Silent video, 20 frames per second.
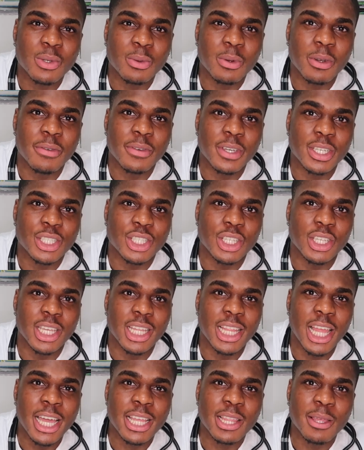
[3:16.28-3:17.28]
to revision, you
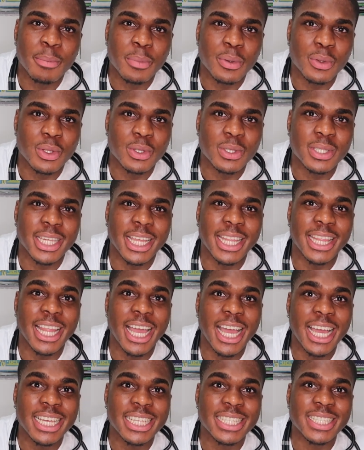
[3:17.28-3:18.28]
like to produce a
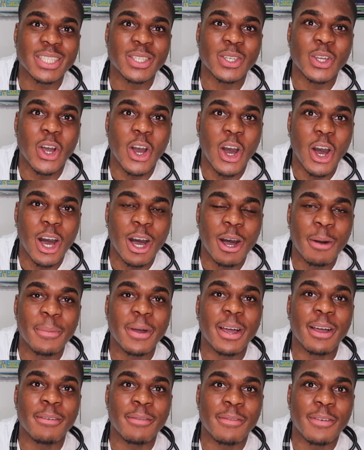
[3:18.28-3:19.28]
nice,
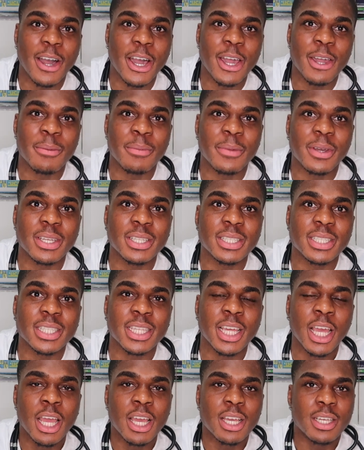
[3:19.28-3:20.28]
calm environment.
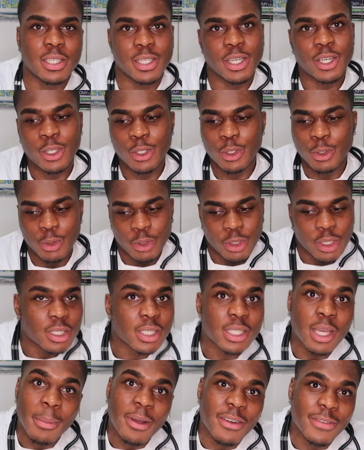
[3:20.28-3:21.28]
So
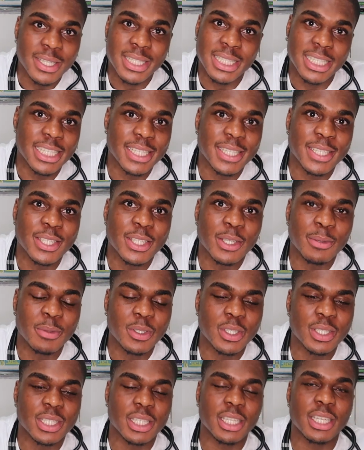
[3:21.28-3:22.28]
some of us listen to
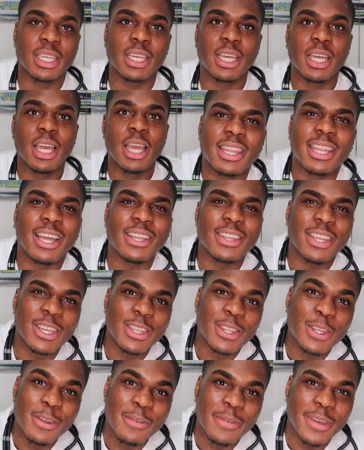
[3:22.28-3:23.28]
music. Now, there are
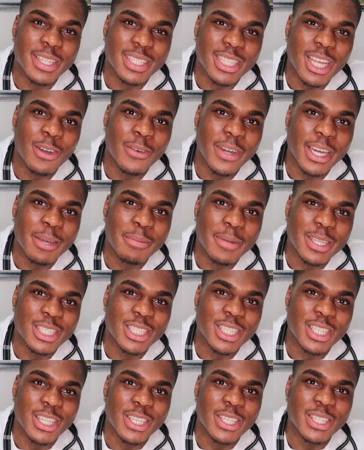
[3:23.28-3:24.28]
2 things that I recommend
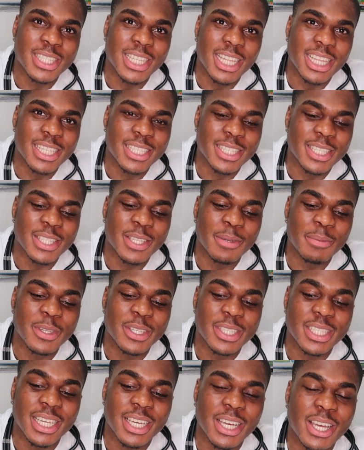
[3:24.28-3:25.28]
you to use to listen to
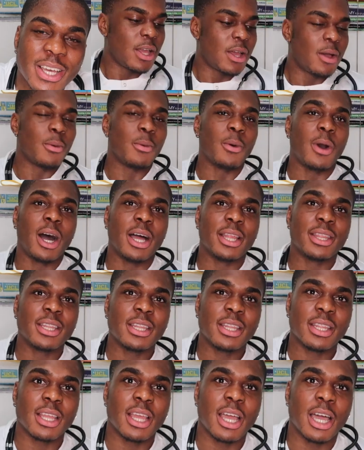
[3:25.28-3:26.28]
music.
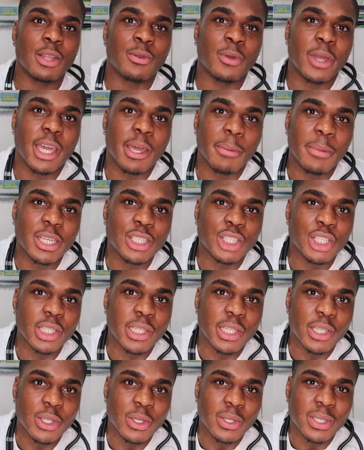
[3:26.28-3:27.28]
1, I'd recommend you
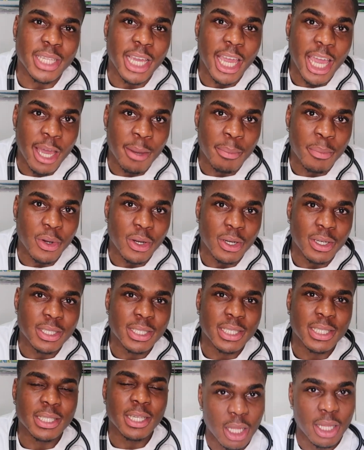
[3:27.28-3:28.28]
to use
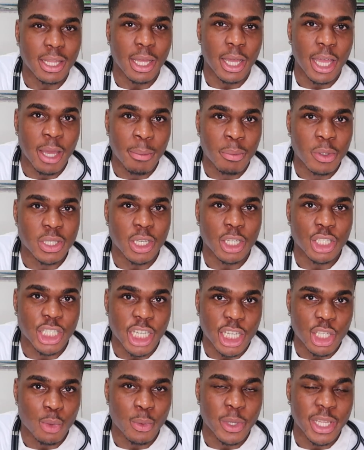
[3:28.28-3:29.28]
AirPods. Now, AirPods are
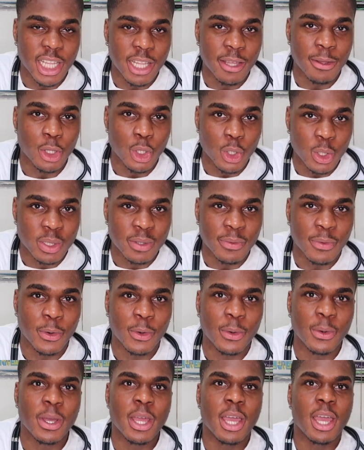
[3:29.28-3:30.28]
genuinely
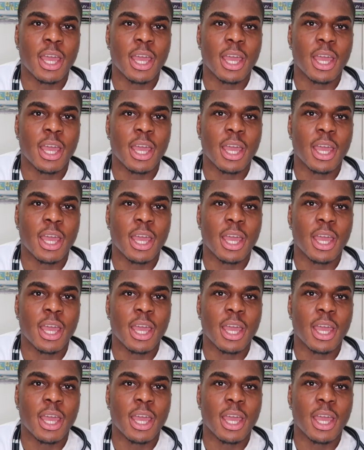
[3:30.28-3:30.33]
useful